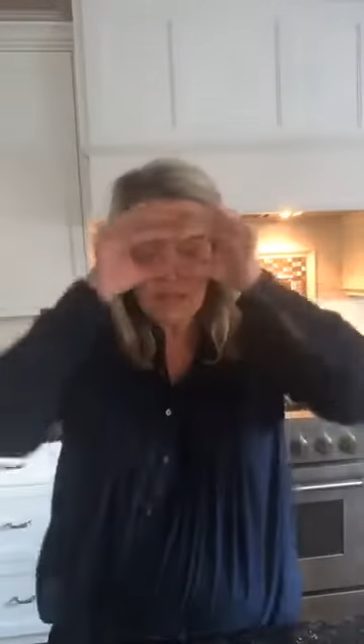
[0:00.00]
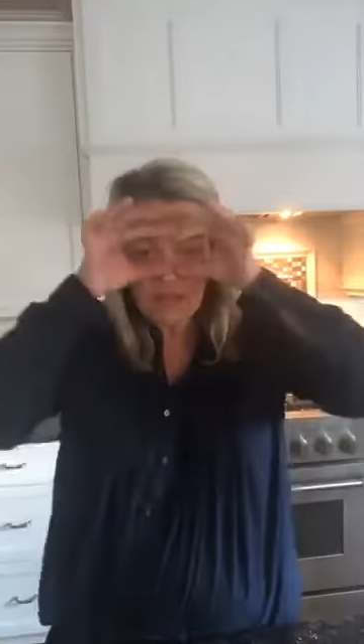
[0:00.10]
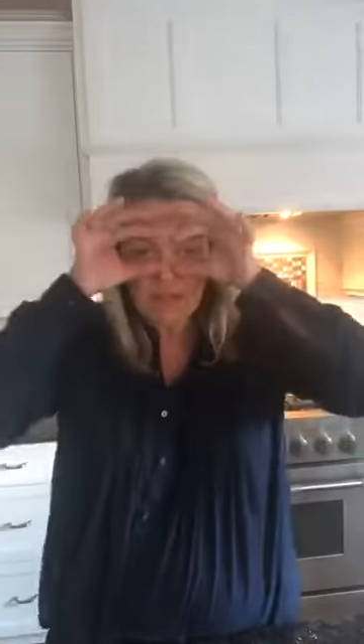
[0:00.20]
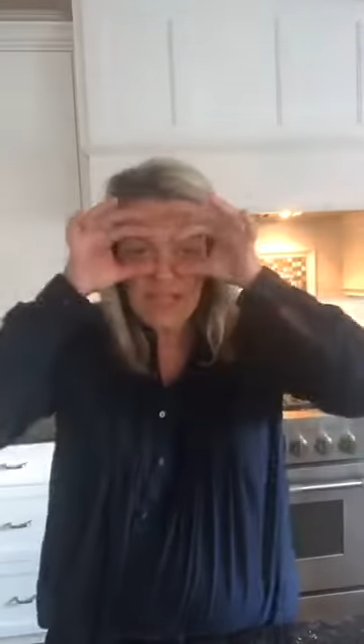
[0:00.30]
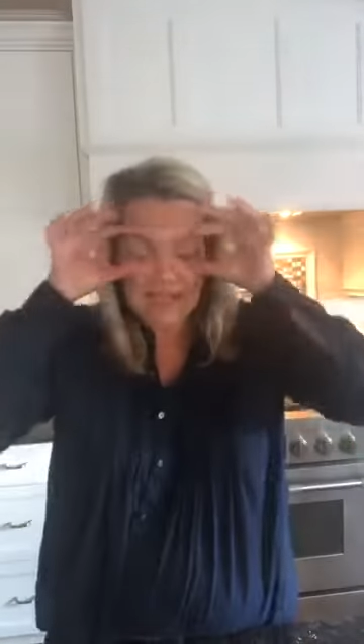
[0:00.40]

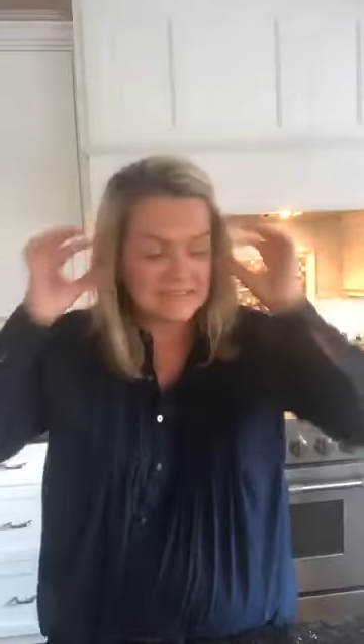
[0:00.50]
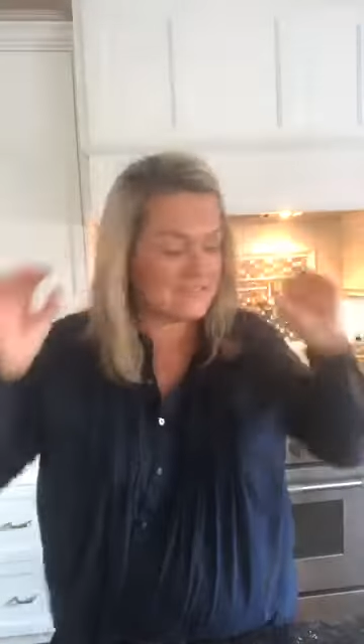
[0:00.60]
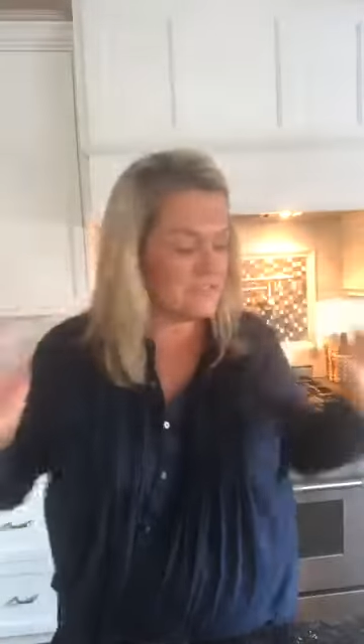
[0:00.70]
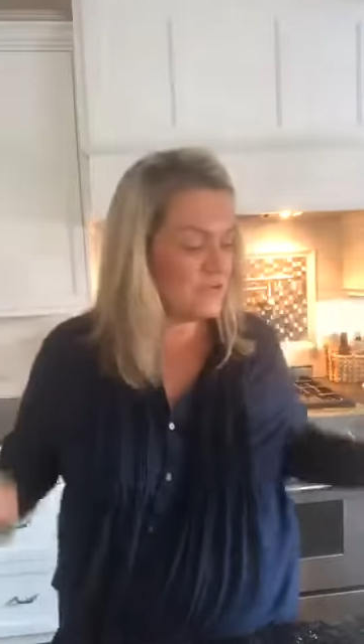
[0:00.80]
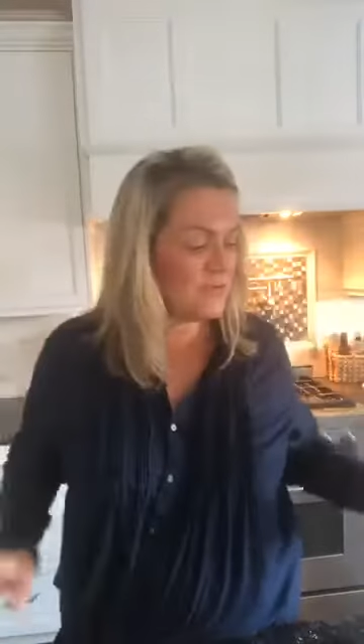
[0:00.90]

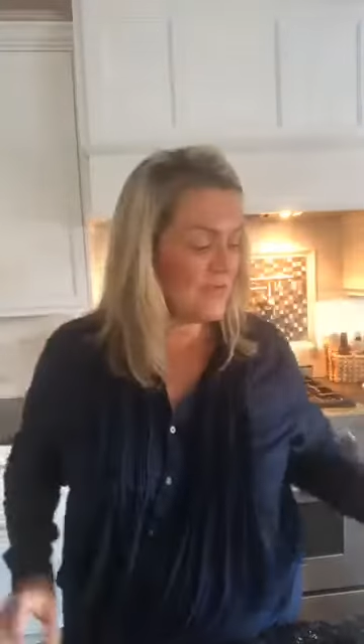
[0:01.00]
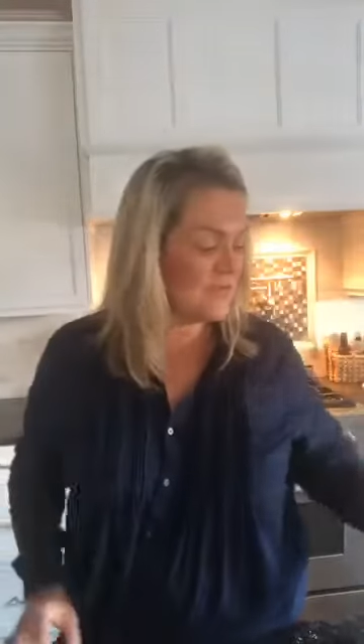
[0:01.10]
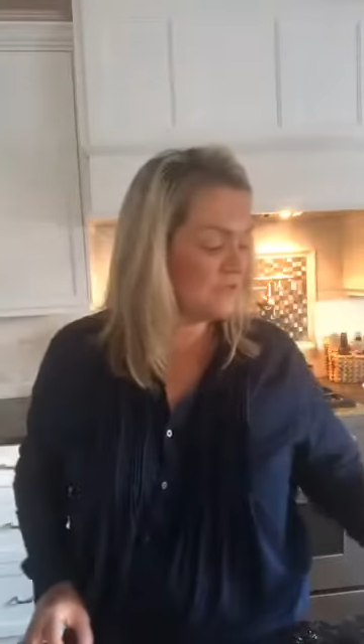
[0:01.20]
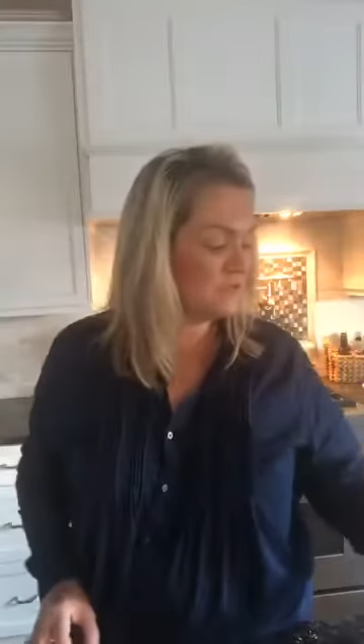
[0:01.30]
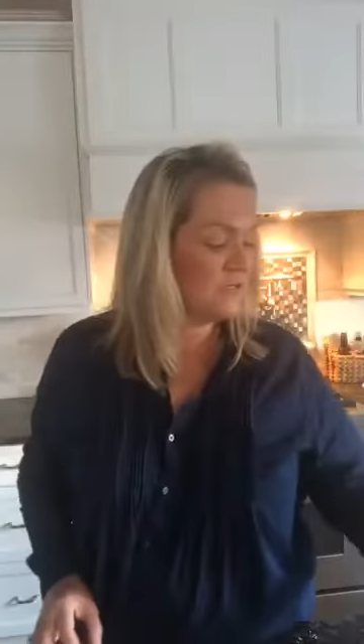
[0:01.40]
glasses so my
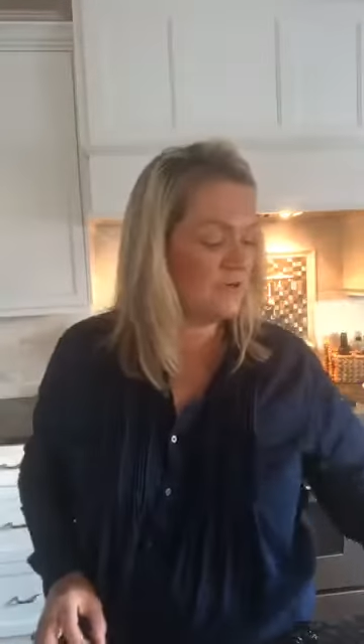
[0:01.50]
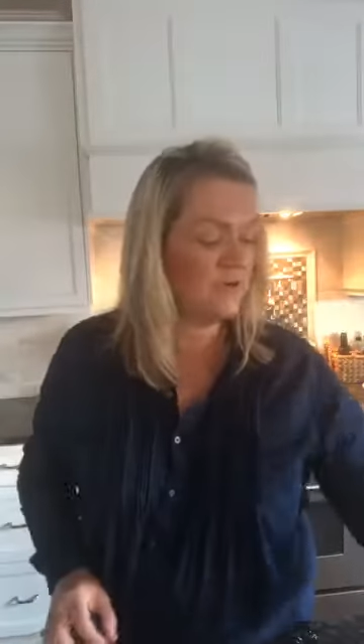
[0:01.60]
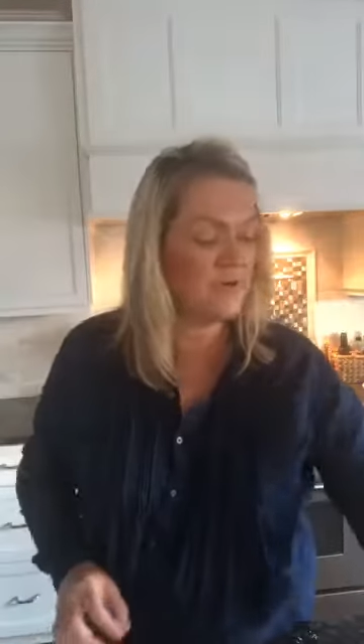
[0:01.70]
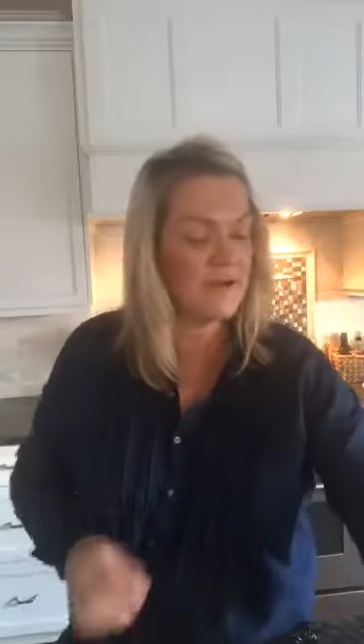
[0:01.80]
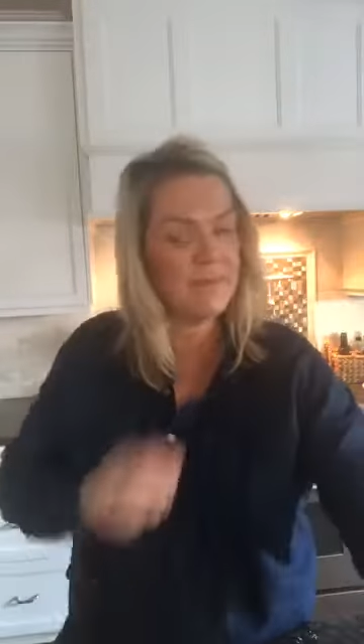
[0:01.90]
eyes wouldn't
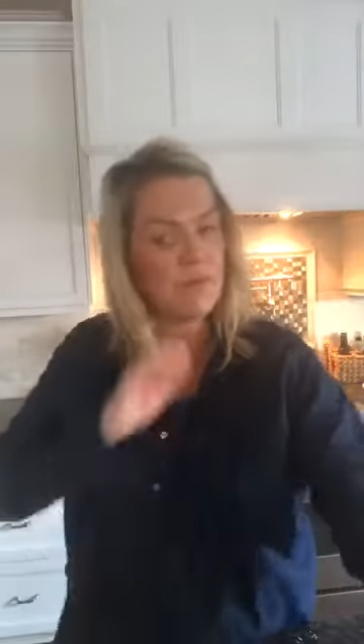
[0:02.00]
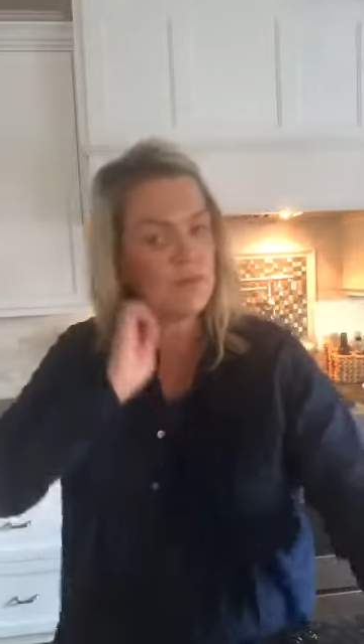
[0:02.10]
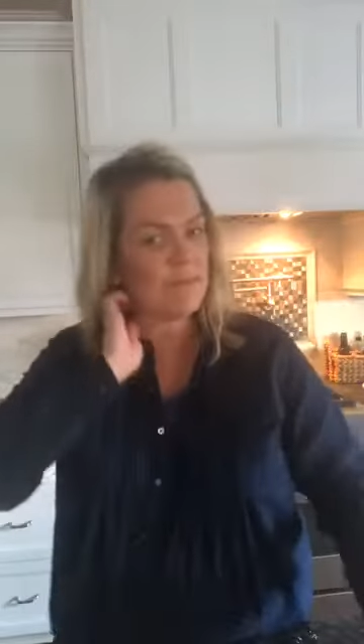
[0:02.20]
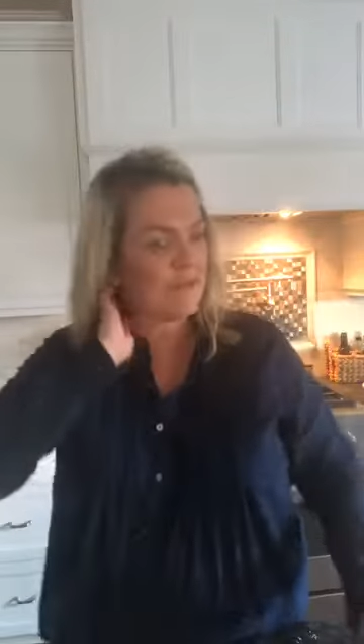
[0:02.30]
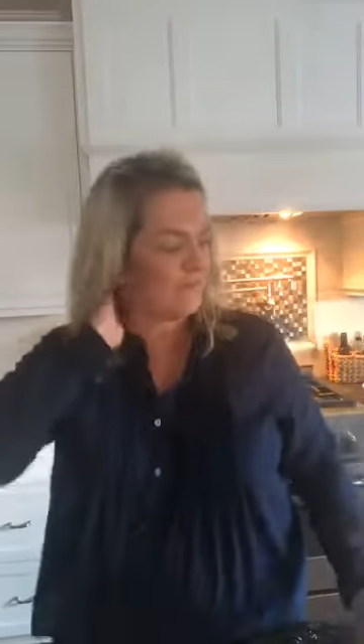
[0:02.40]
hurt
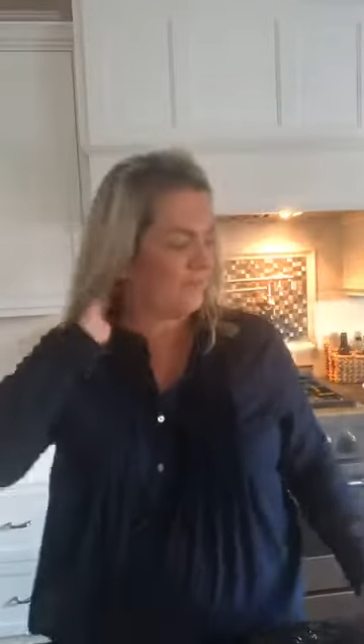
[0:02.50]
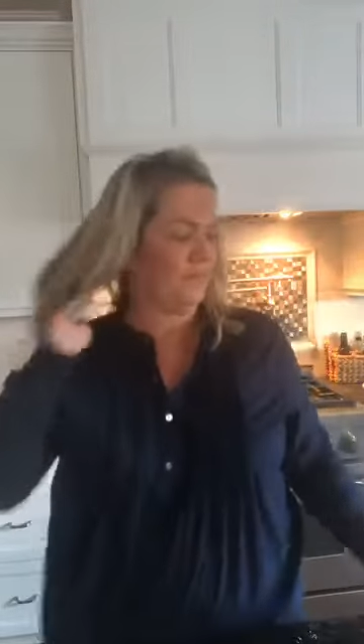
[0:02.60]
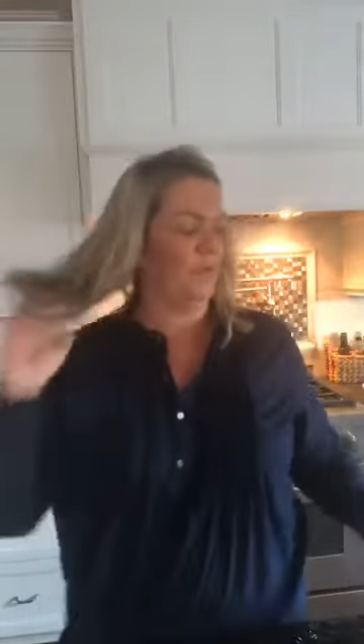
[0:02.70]
anymore, but